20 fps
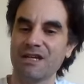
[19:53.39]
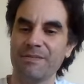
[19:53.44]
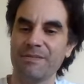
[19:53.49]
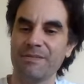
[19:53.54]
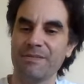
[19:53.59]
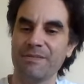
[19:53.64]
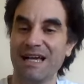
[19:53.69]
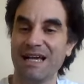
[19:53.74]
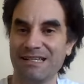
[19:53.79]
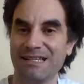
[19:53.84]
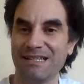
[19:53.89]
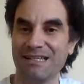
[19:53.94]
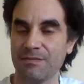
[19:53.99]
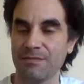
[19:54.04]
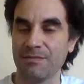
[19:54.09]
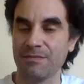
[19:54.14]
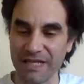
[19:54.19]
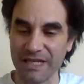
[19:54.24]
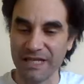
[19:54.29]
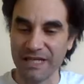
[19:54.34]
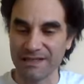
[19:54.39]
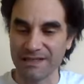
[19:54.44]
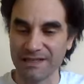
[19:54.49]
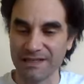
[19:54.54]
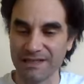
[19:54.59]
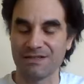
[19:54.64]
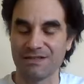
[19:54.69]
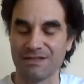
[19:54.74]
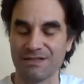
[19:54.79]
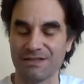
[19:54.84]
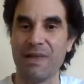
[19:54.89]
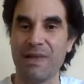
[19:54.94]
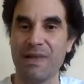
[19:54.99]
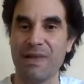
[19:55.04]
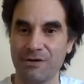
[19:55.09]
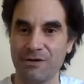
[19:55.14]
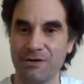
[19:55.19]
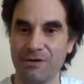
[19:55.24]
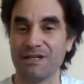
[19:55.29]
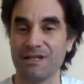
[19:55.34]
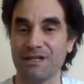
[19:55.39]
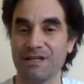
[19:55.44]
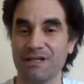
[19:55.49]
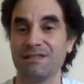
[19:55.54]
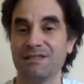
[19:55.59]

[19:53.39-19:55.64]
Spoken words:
I mean, Last of the Mohicans is about